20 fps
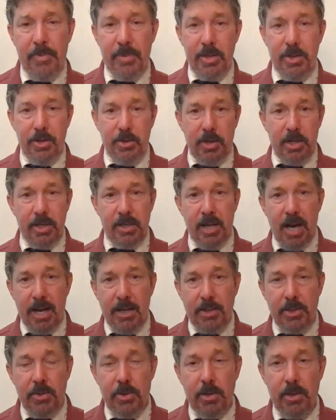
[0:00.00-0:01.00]
you
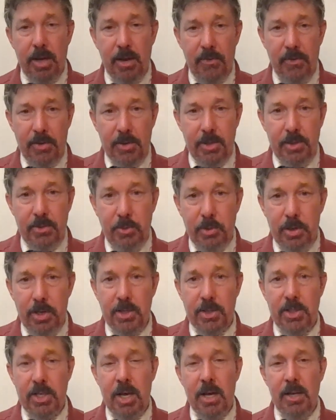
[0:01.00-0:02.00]
cannot do enough good
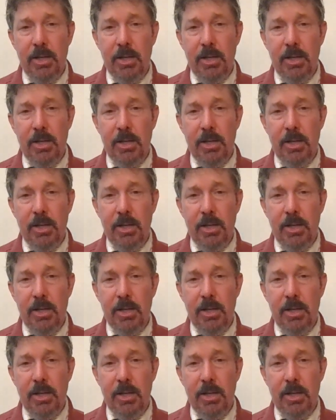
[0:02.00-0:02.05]
works